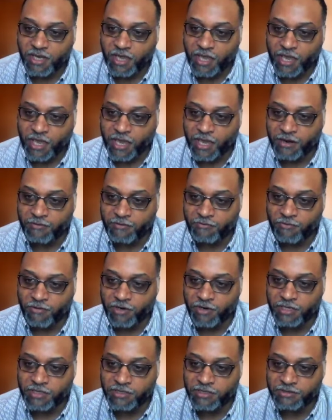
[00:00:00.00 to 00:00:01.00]
And
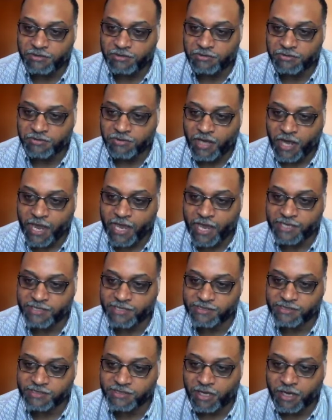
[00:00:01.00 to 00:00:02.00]
wanted to
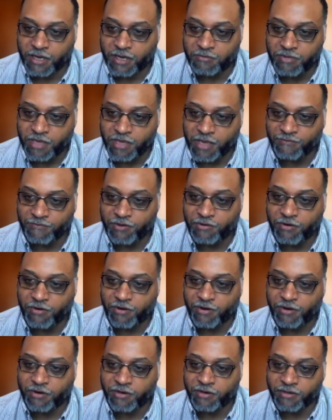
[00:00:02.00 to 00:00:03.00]
ask, have you
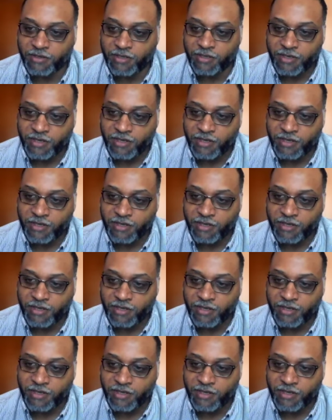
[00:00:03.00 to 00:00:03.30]
heard